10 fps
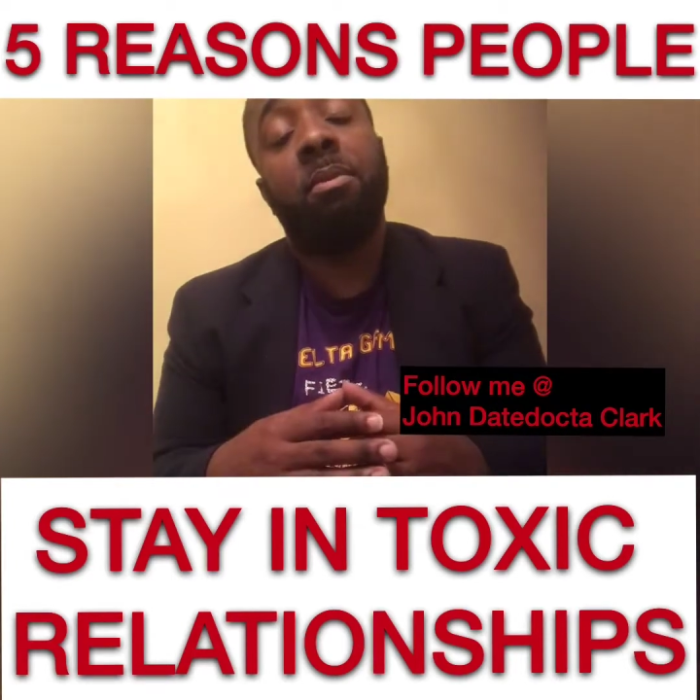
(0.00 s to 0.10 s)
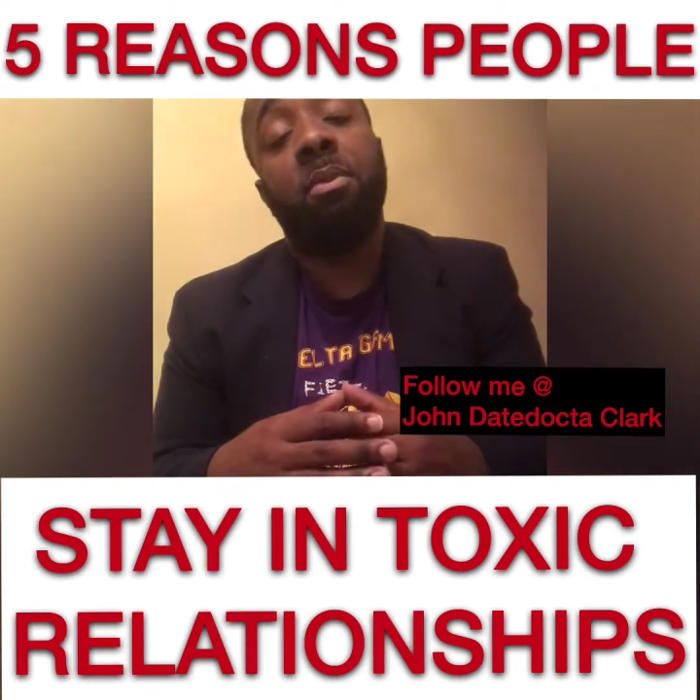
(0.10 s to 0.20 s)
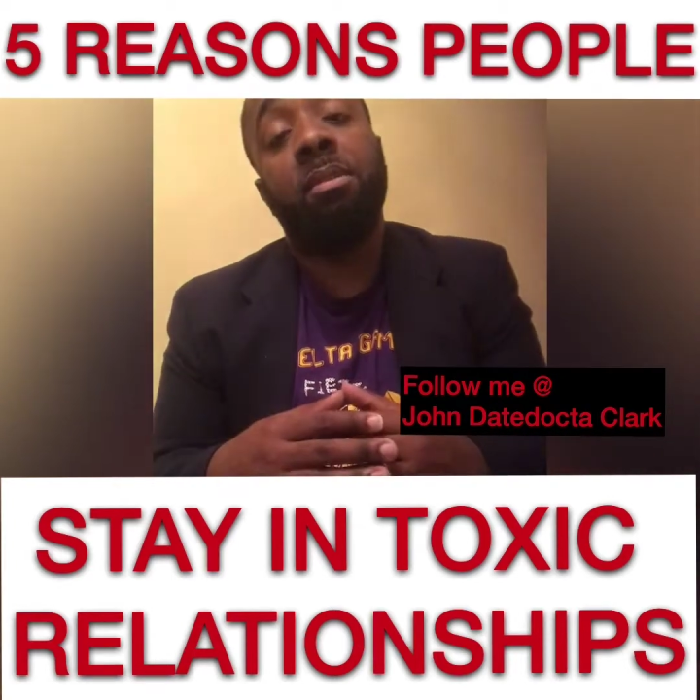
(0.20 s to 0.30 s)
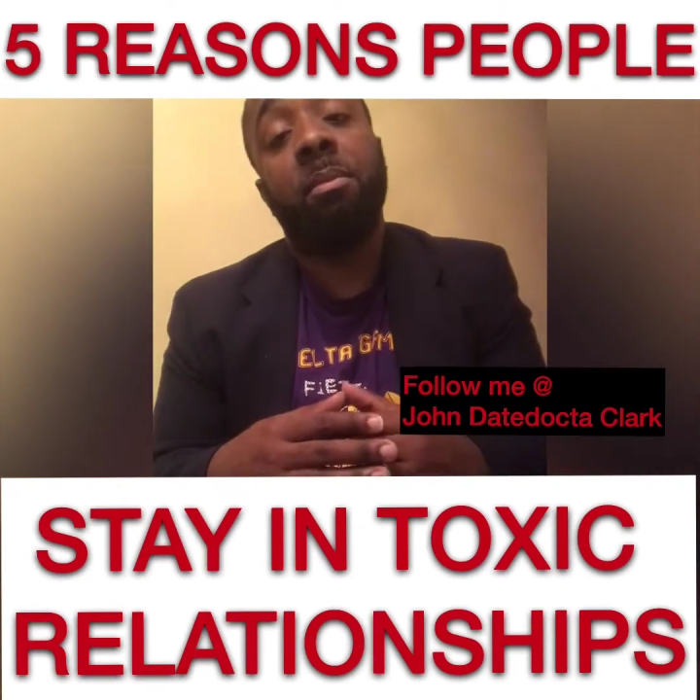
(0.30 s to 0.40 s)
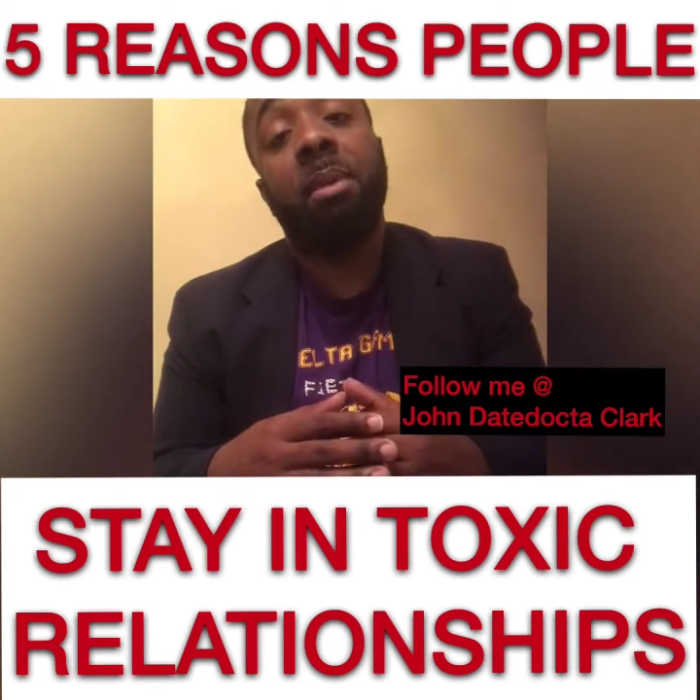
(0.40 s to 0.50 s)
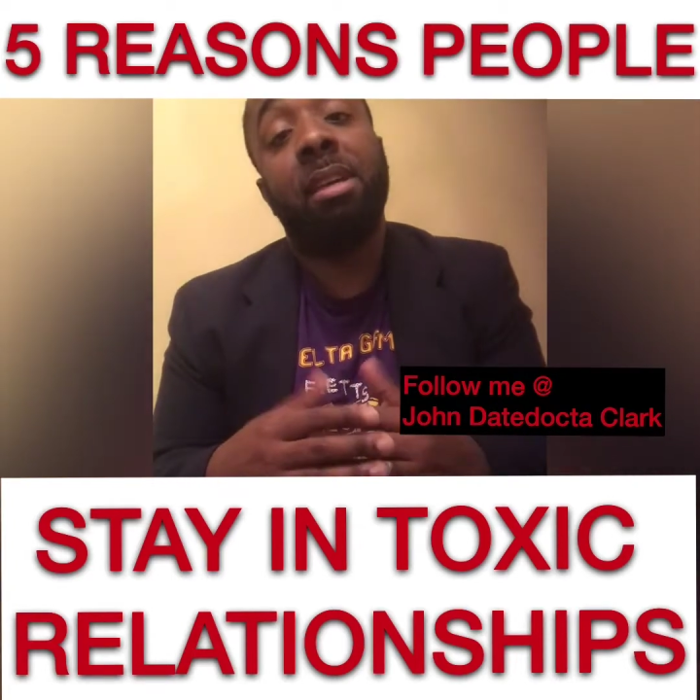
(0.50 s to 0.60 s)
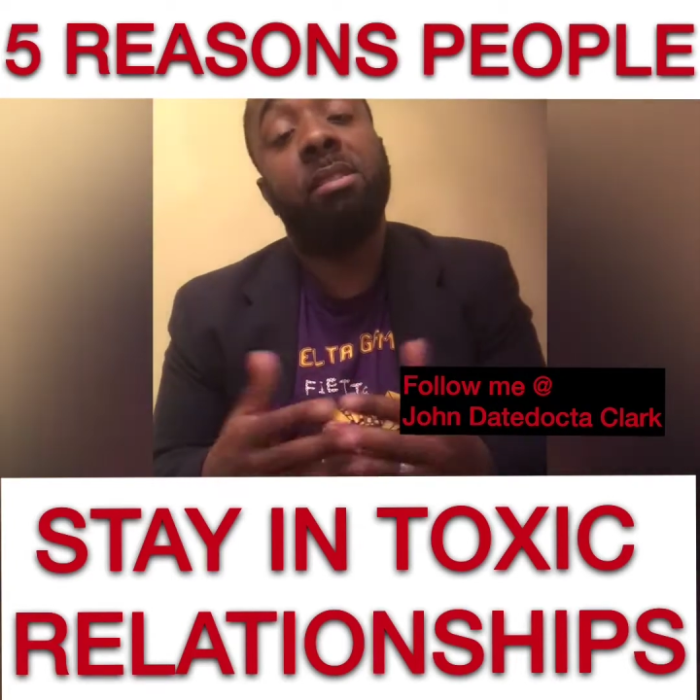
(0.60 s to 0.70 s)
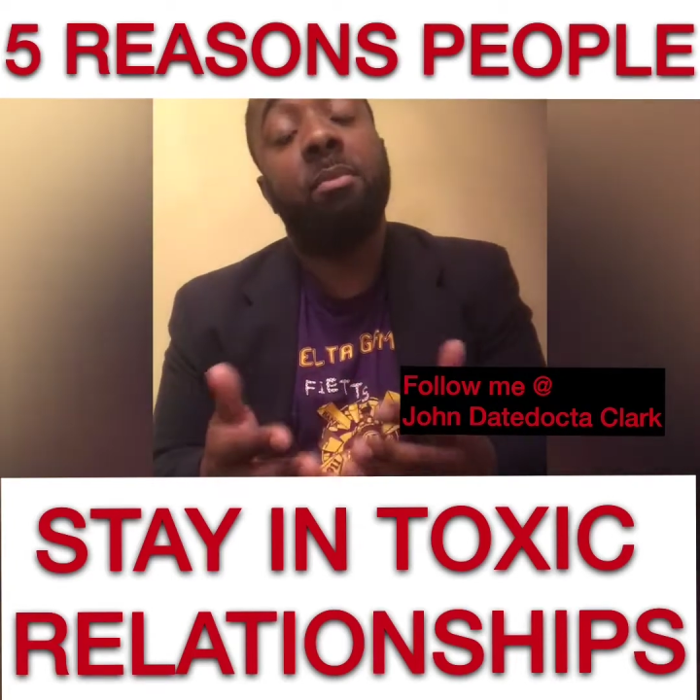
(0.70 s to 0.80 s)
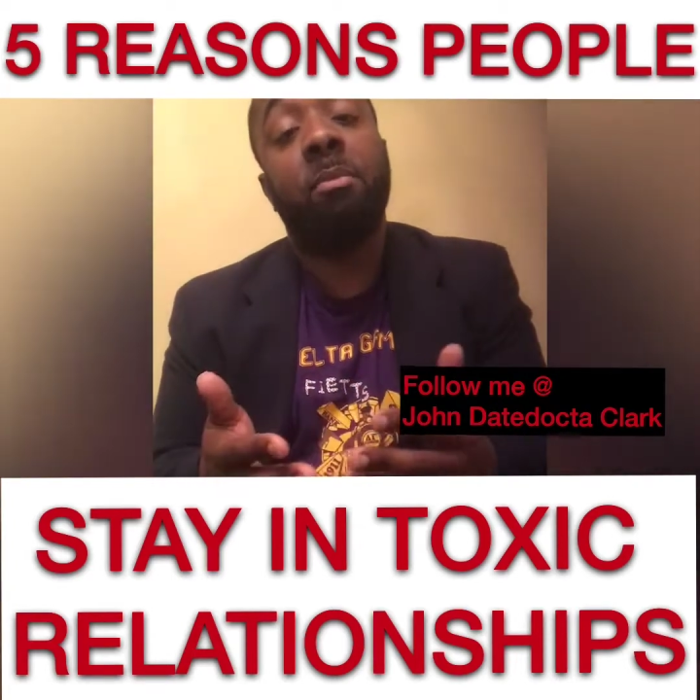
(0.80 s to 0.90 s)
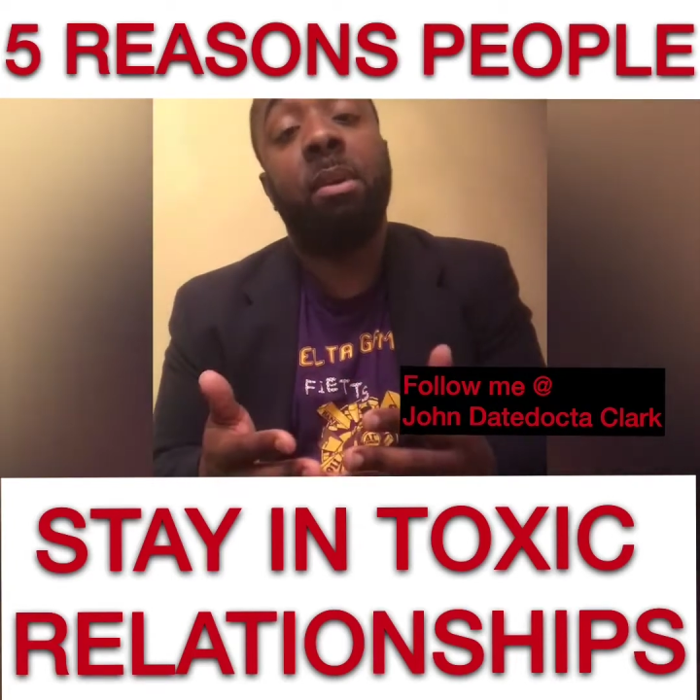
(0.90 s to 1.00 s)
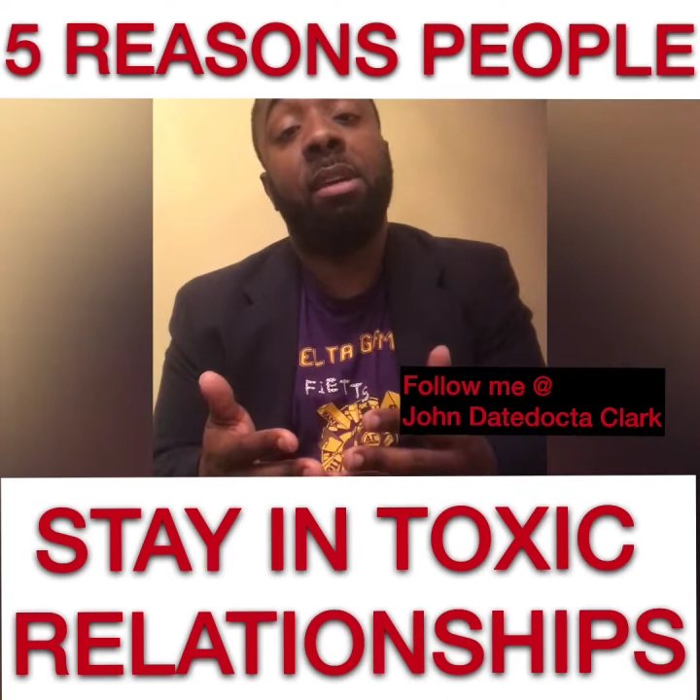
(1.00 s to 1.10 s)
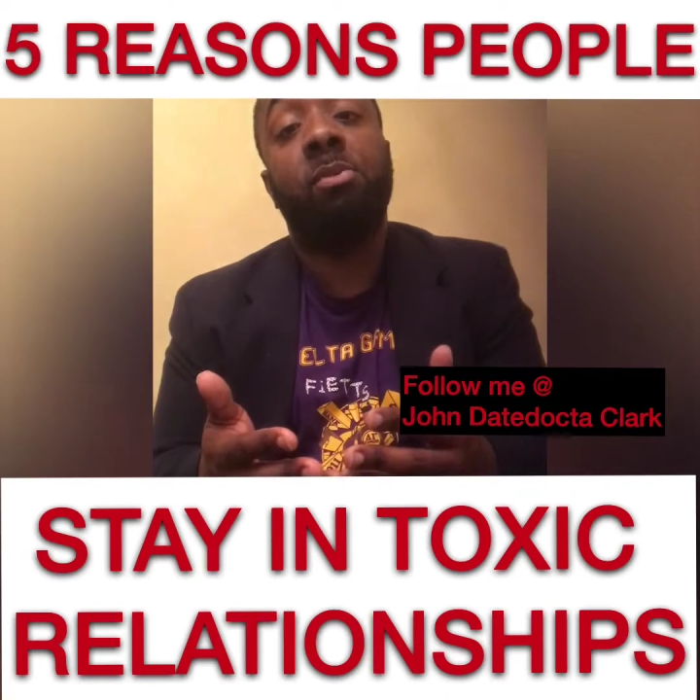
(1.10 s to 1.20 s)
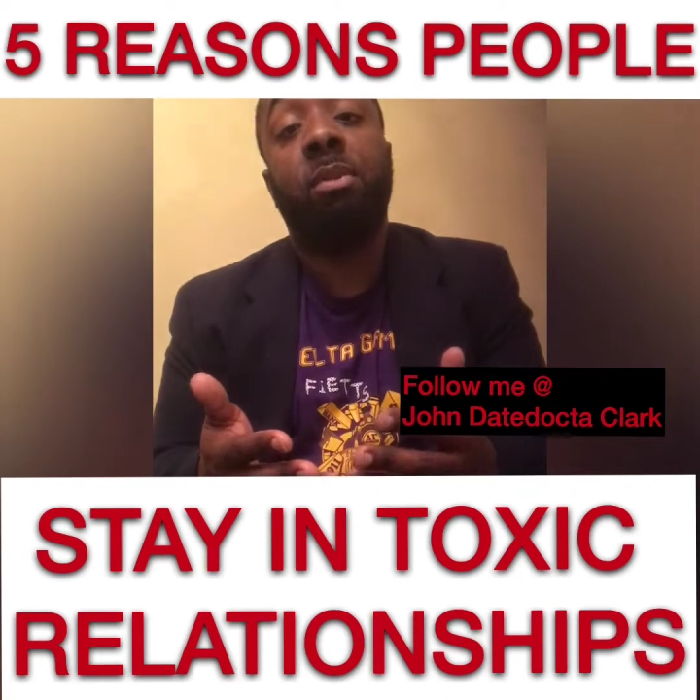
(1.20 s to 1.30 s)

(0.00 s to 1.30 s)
course, as human beings,